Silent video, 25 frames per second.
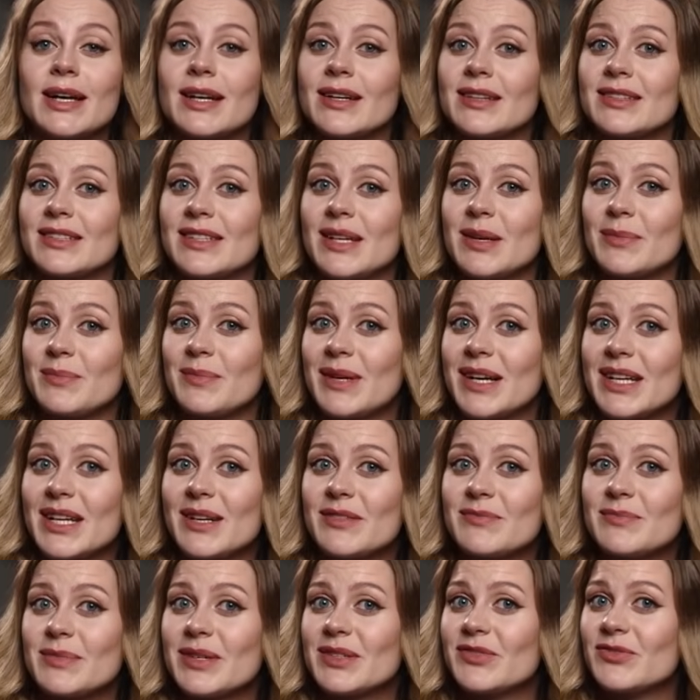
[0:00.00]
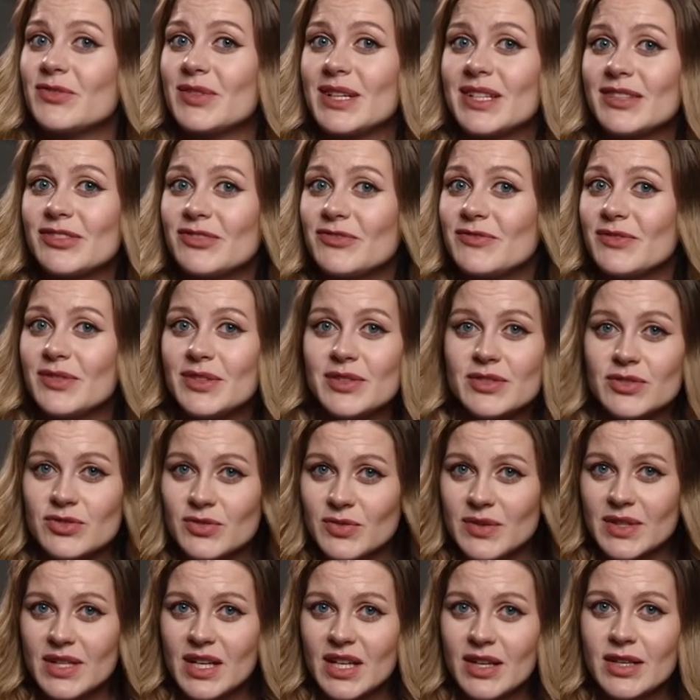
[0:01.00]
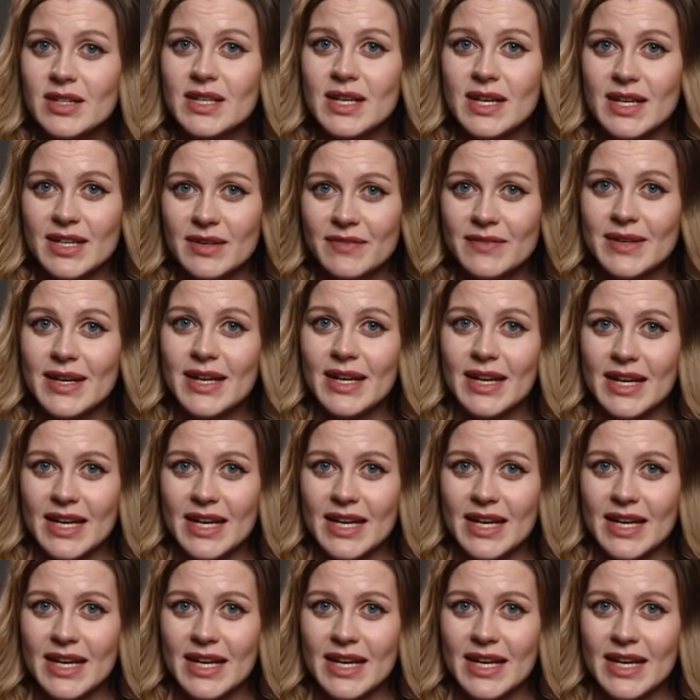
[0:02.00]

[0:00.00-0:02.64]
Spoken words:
some may have been transferred to an archive,